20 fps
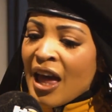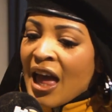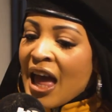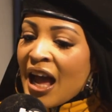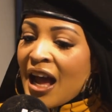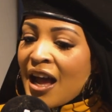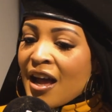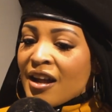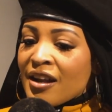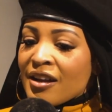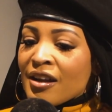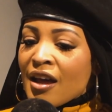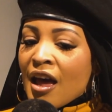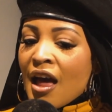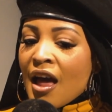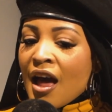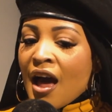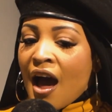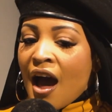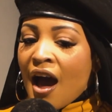And
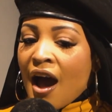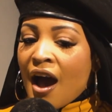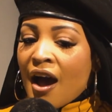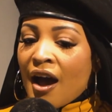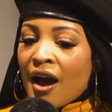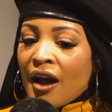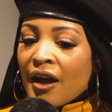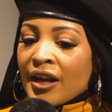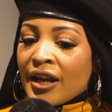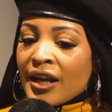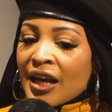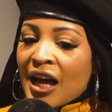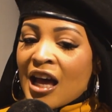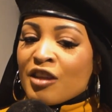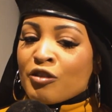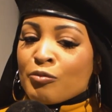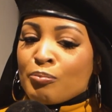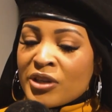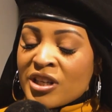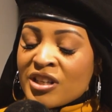it has
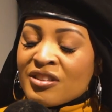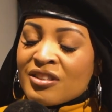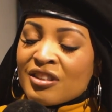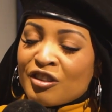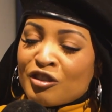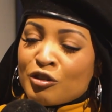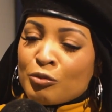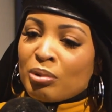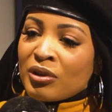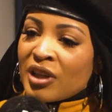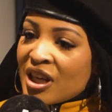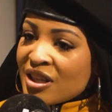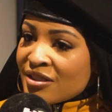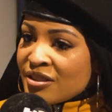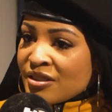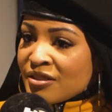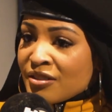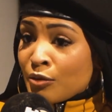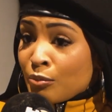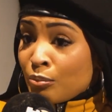been such a
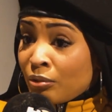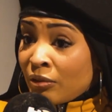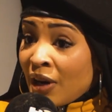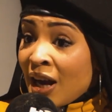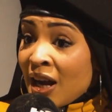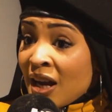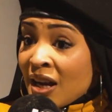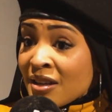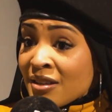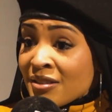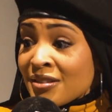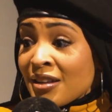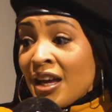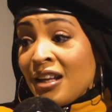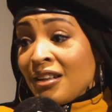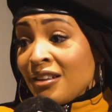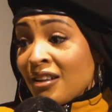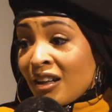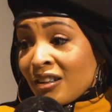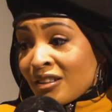pleasant surprise,
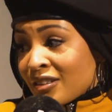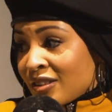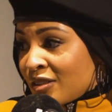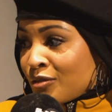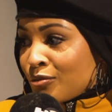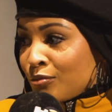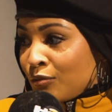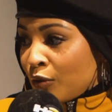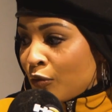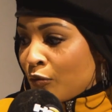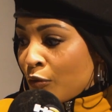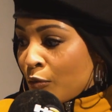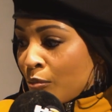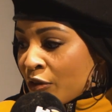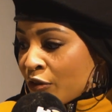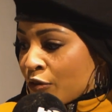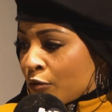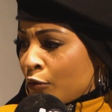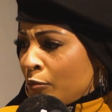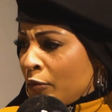mm-hmm. not just from the
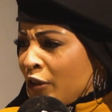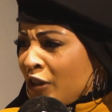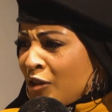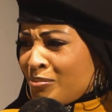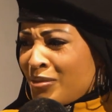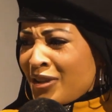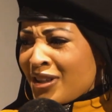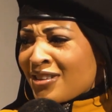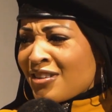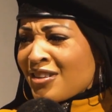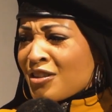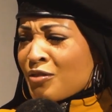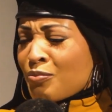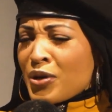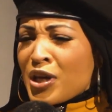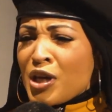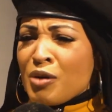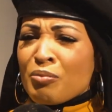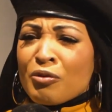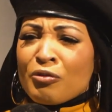Muslim community, but just
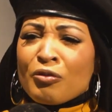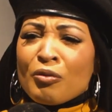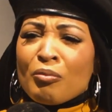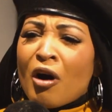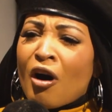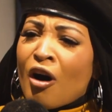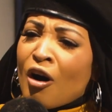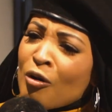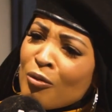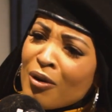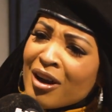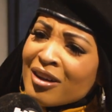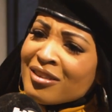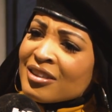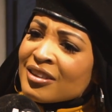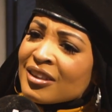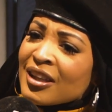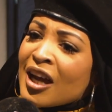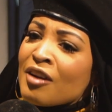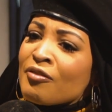people from all walks of
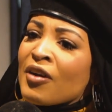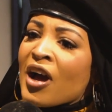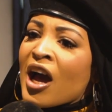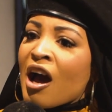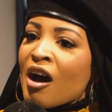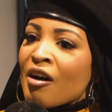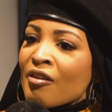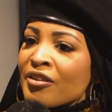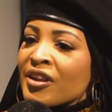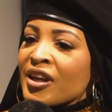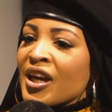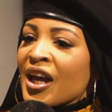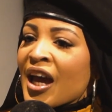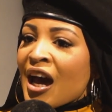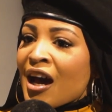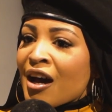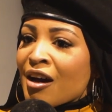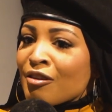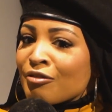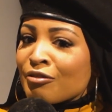life, how they
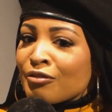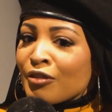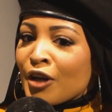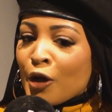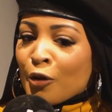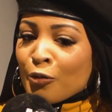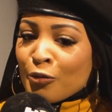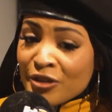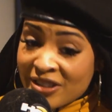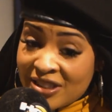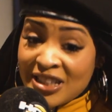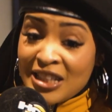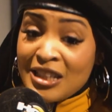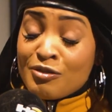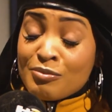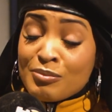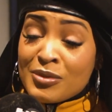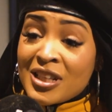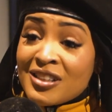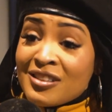have received
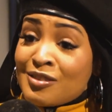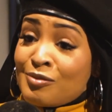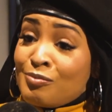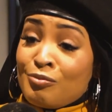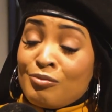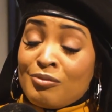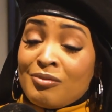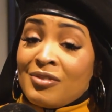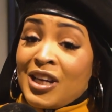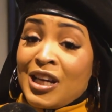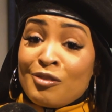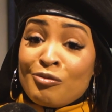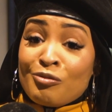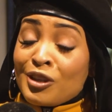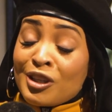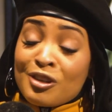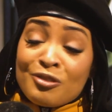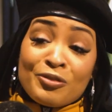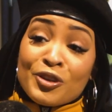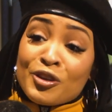me is it
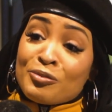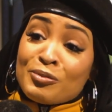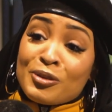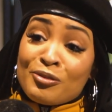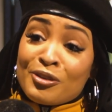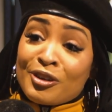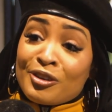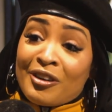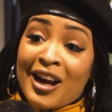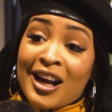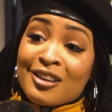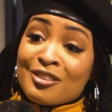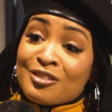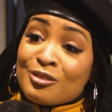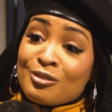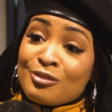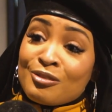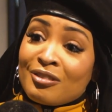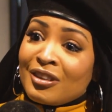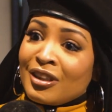really fills me with
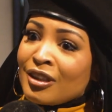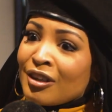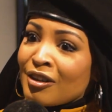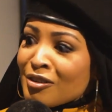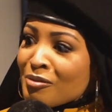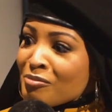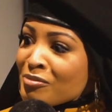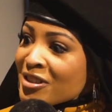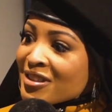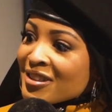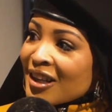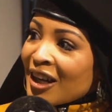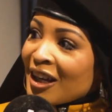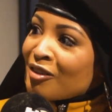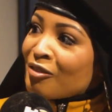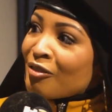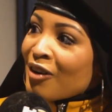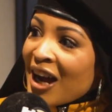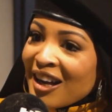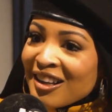gratitude. You know, I'm just like,
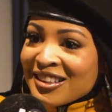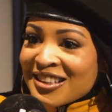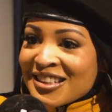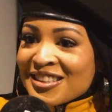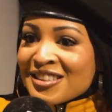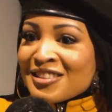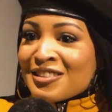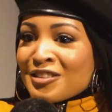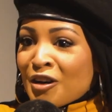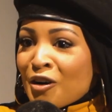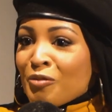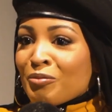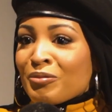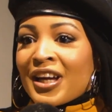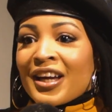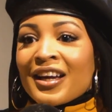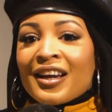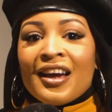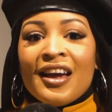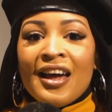wow, this is dope.
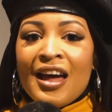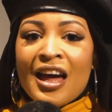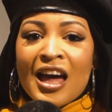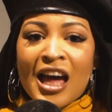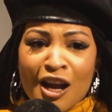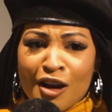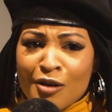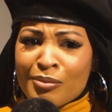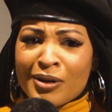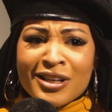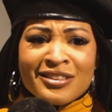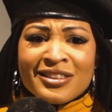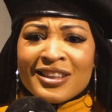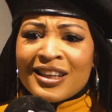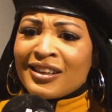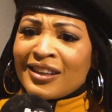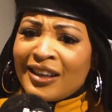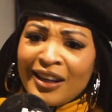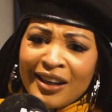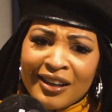Like, everybody's like,
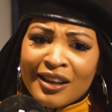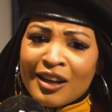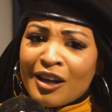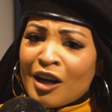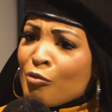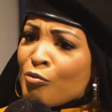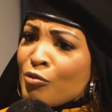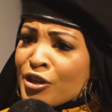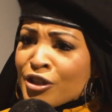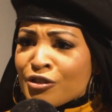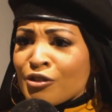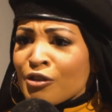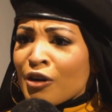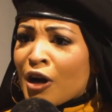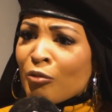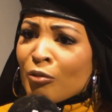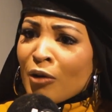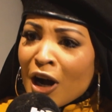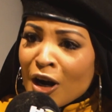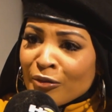yeah, I'm with you. I
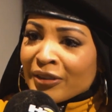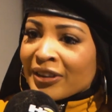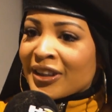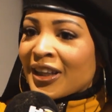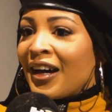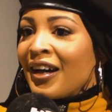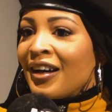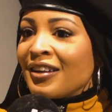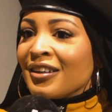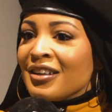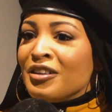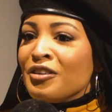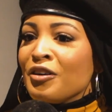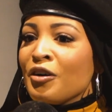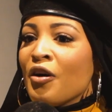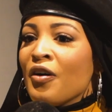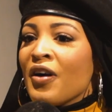rock with that, you yeah. know?